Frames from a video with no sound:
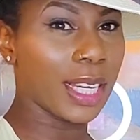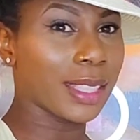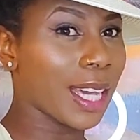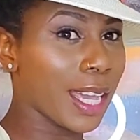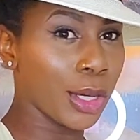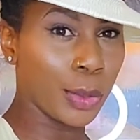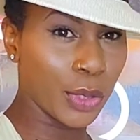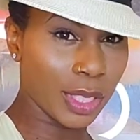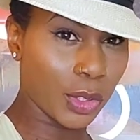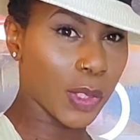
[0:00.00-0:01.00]
and I hope
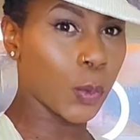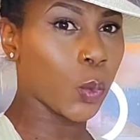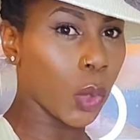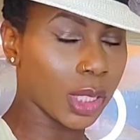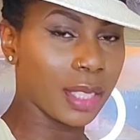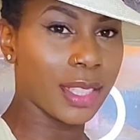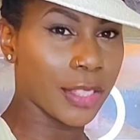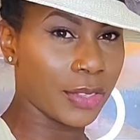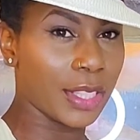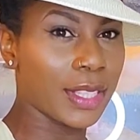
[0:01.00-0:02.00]
you enjoyed watching
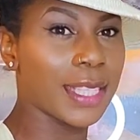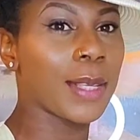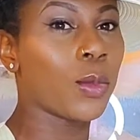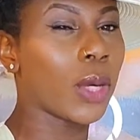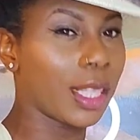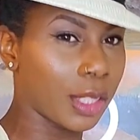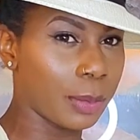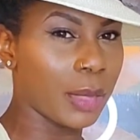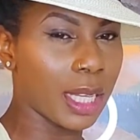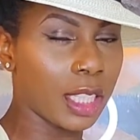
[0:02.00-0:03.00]
this video the same way I
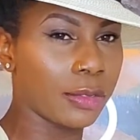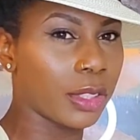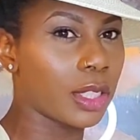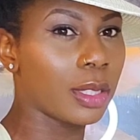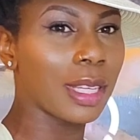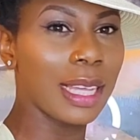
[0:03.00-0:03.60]
enjoyed making it for you.